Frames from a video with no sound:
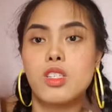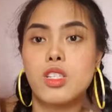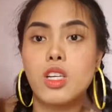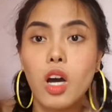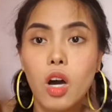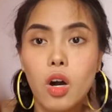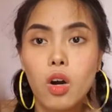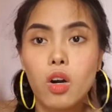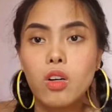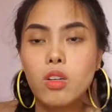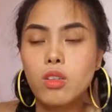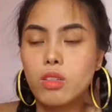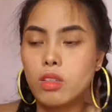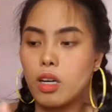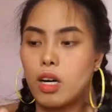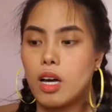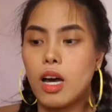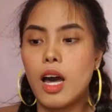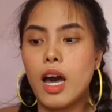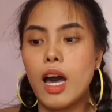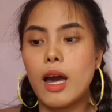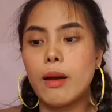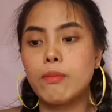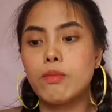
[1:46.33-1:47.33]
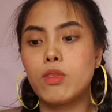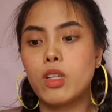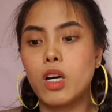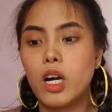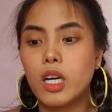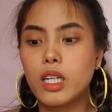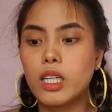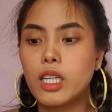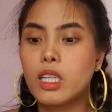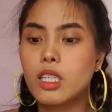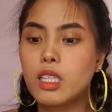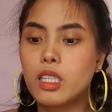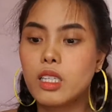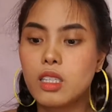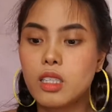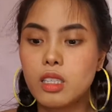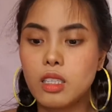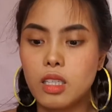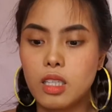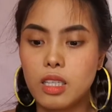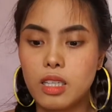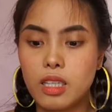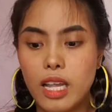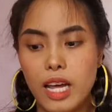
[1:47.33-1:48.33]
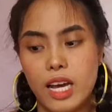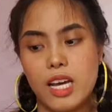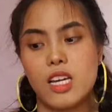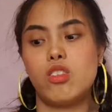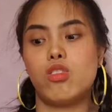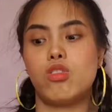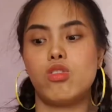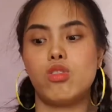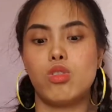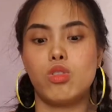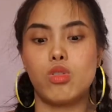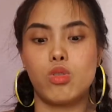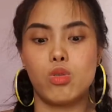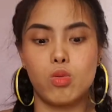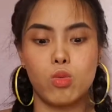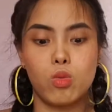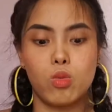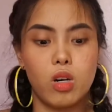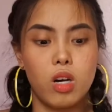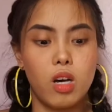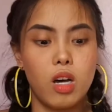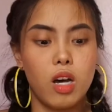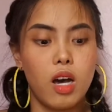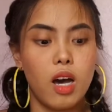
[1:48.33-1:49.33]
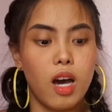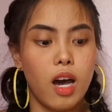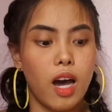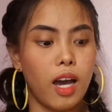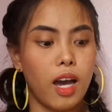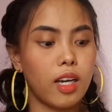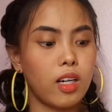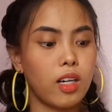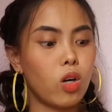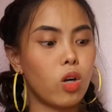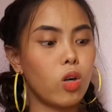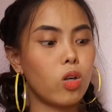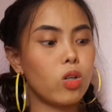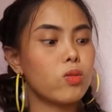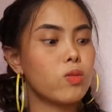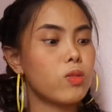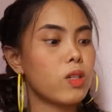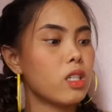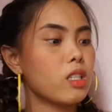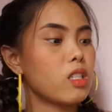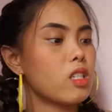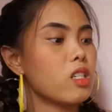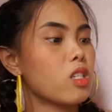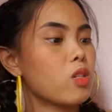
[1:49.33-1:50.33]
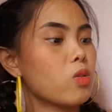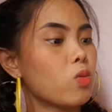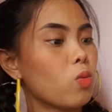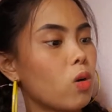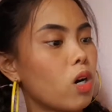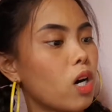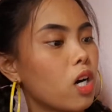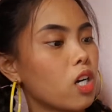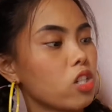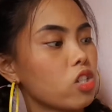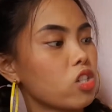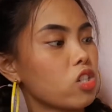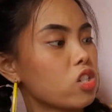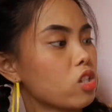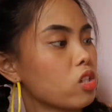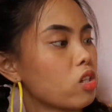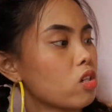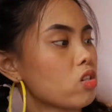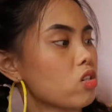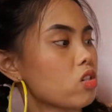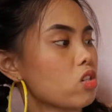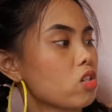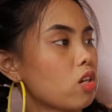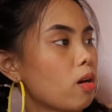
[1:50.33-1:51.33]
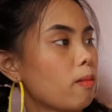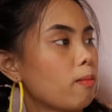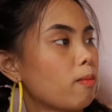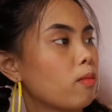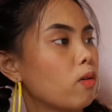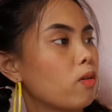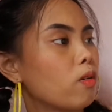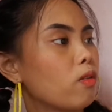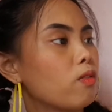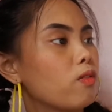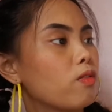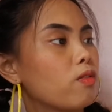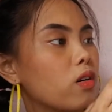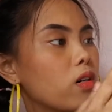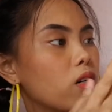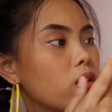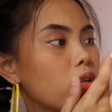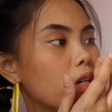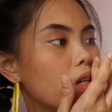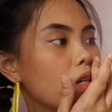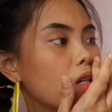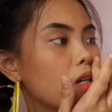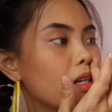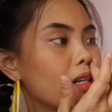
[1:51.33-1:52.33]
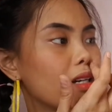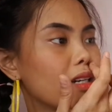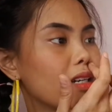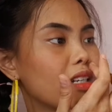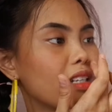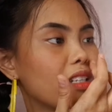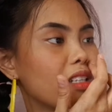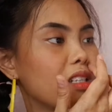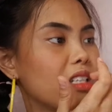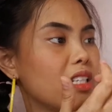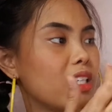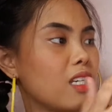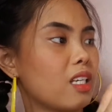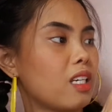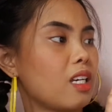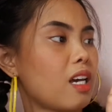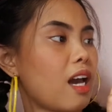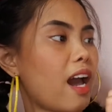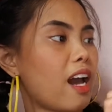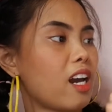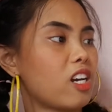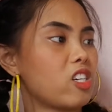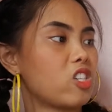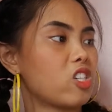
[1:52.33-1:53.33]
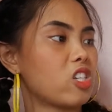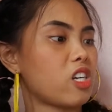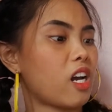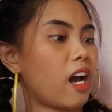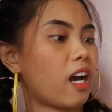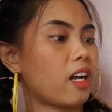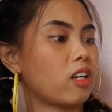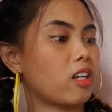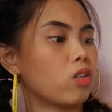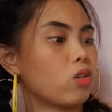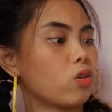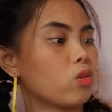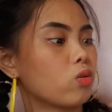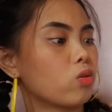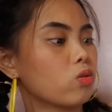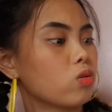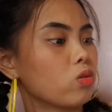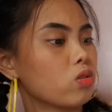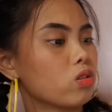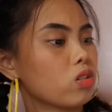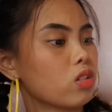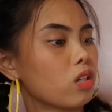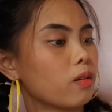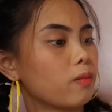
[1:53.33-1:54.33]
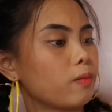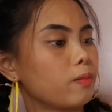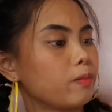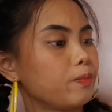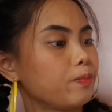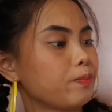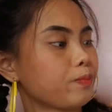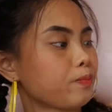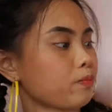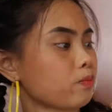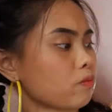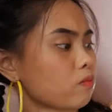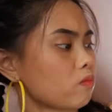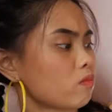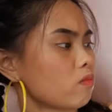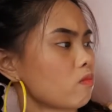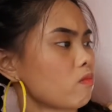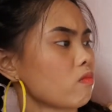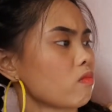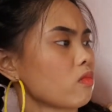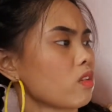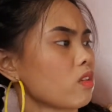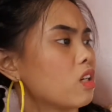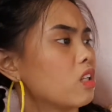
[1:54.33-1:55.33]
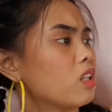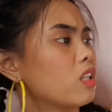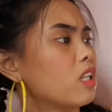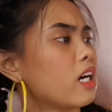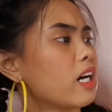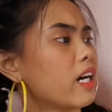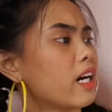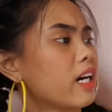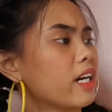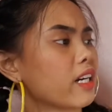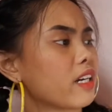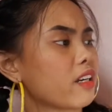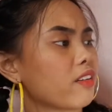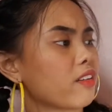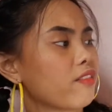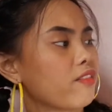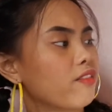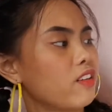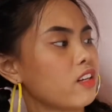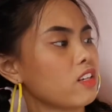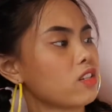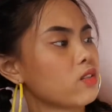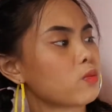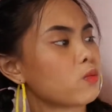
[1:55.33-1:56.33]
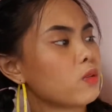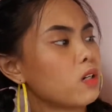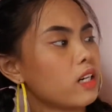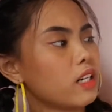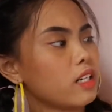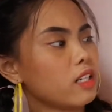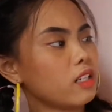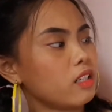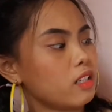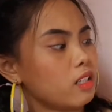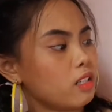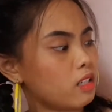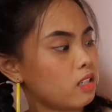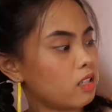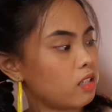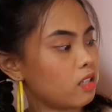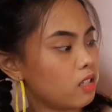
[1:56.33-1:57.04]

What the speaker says: So, I'm not gonna lie to you. I already swatched some of the eyeshadows. Like, this one.